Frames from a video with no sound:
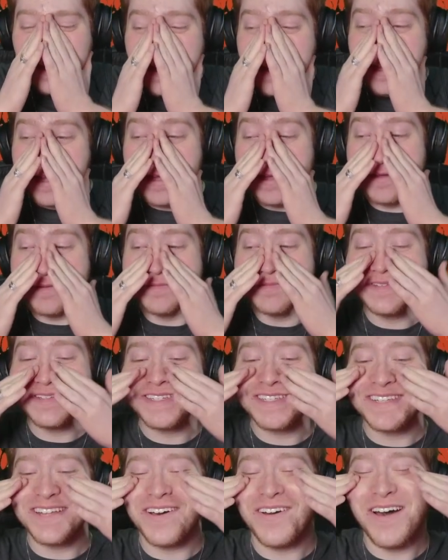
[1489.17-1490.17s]
I'm
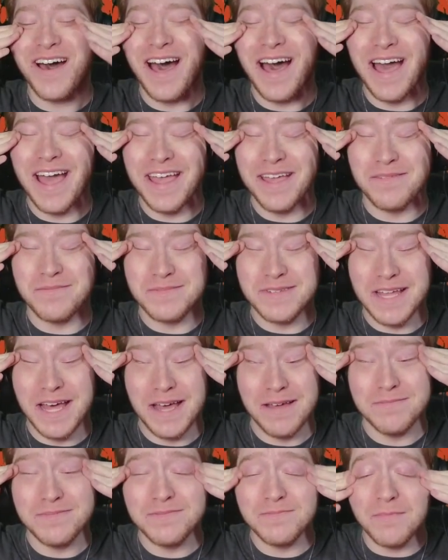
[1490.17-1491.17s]
so hyped.
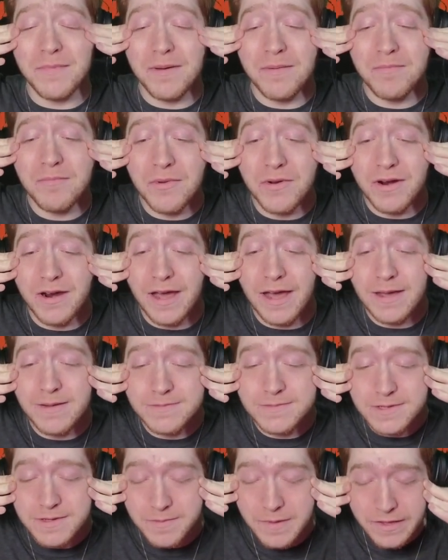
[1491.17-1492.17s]
I'm more
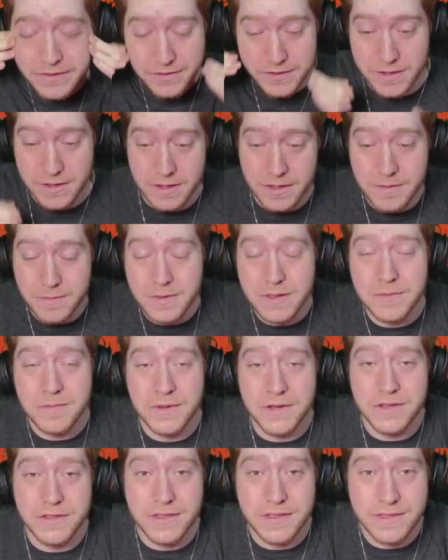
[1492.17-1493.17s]
hyped about the
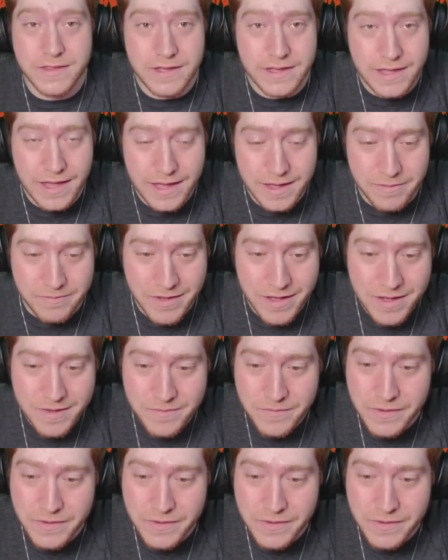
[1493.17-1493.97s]
amiibo than the game.